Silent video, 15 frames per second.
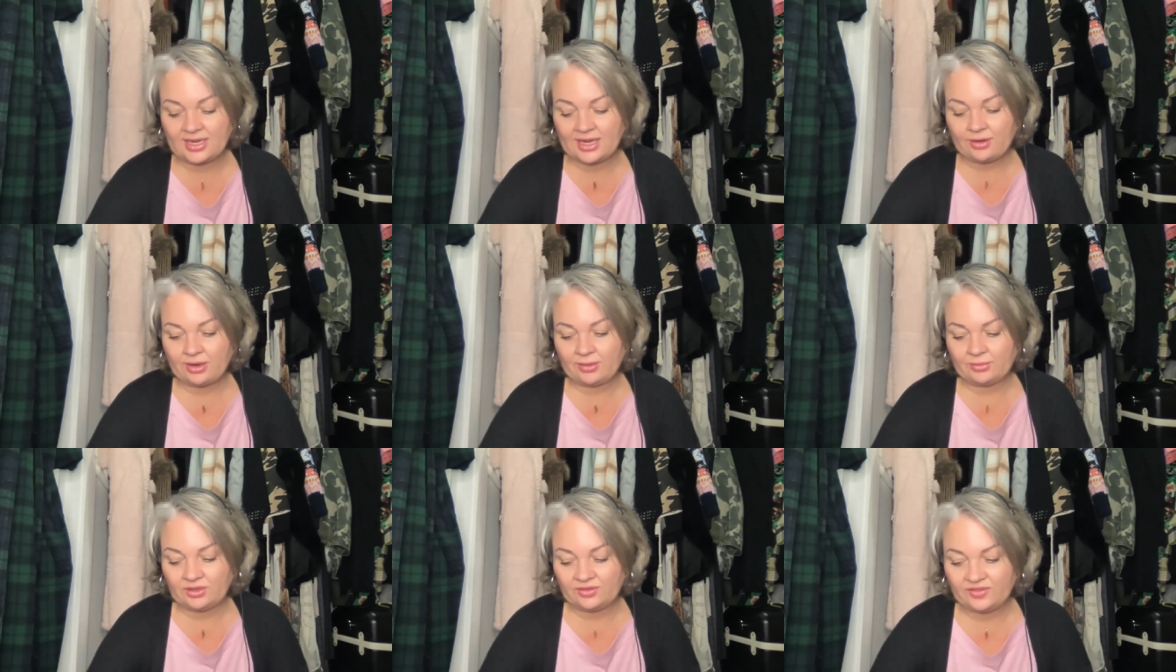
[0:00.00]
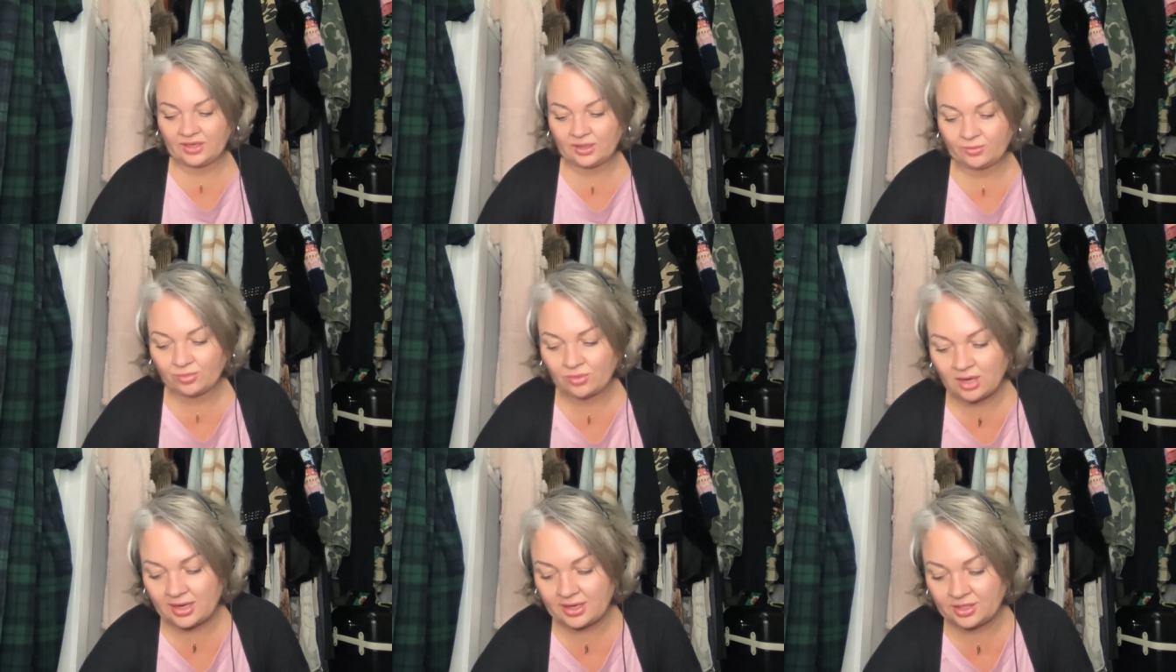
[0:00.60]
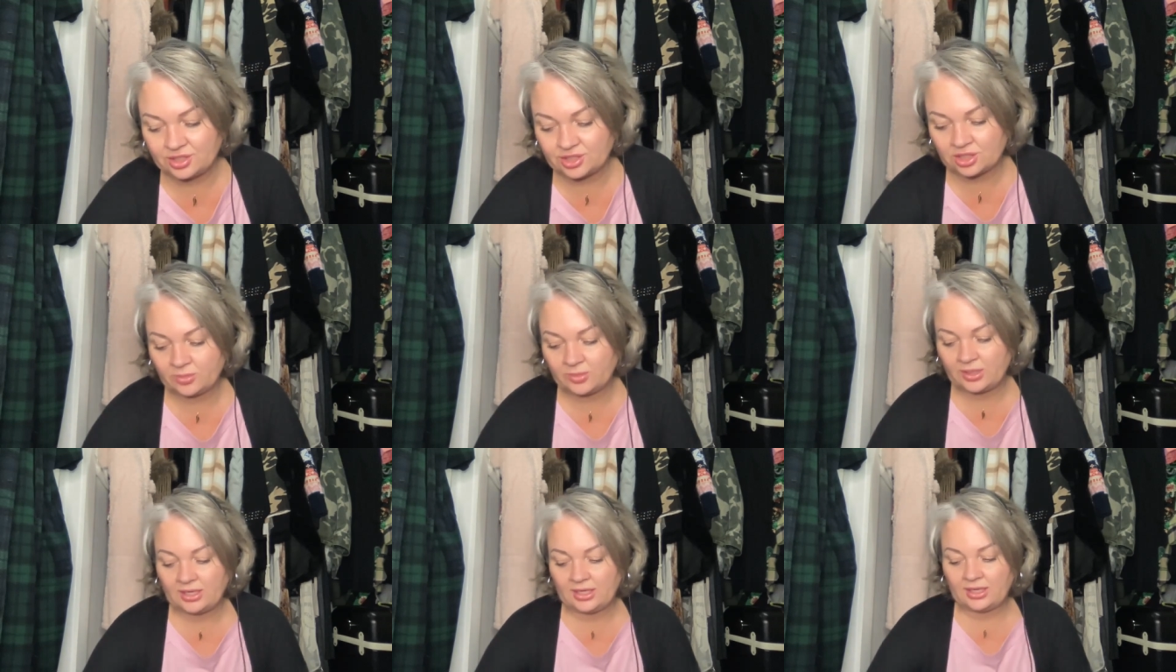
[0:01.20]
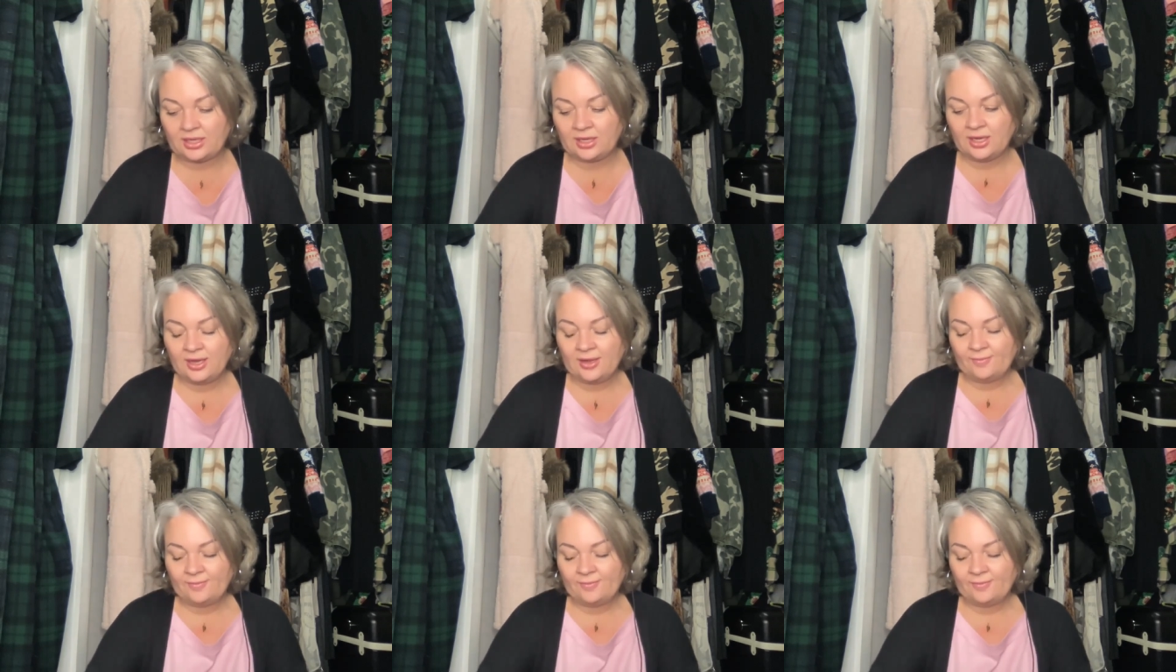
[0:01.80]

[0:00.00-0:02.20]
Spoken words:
now I'm living abroad in Germany.